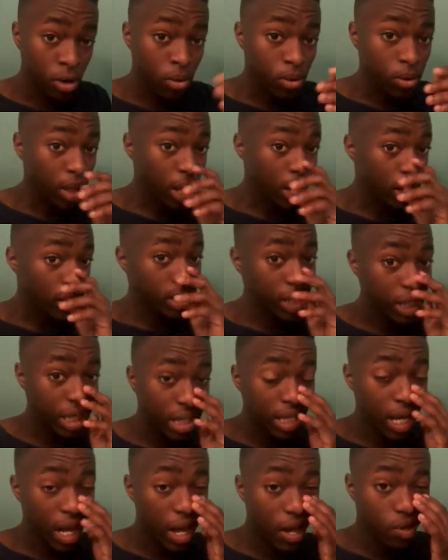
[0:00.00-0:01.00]
with AJ
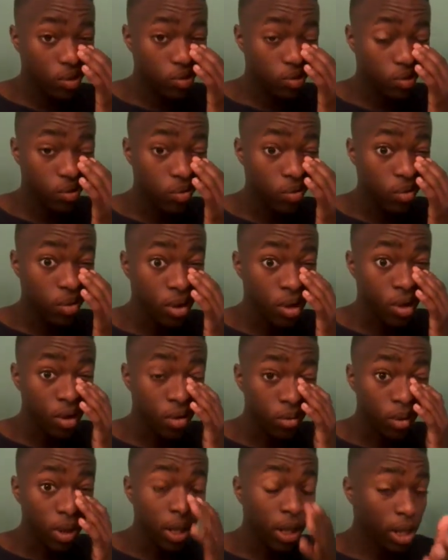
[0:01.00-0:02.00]
Styles, who
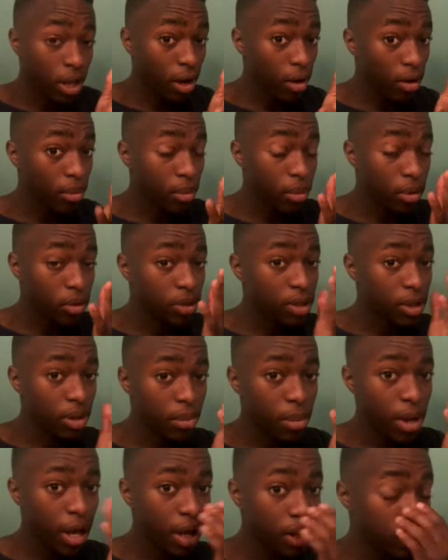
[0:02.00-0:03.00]
really carried most of the
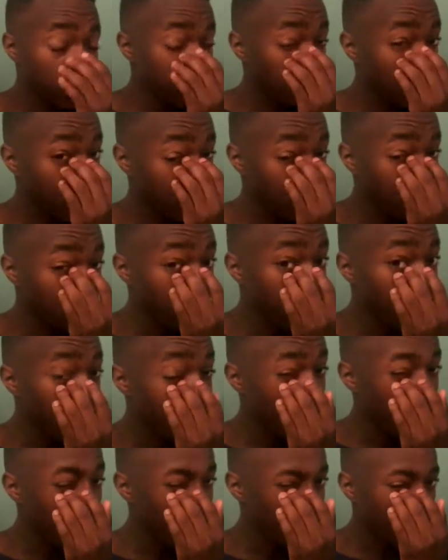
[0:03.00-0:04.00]
match, but in a
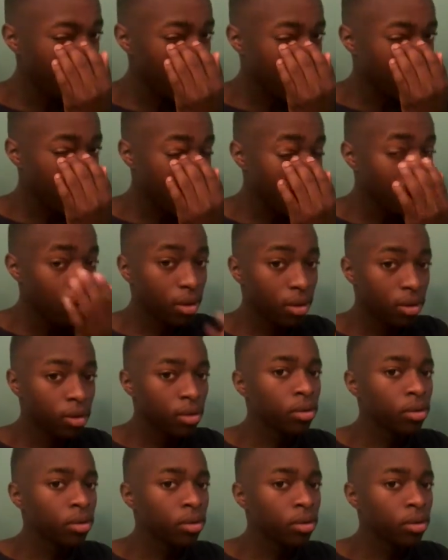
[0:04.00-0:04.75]
way, they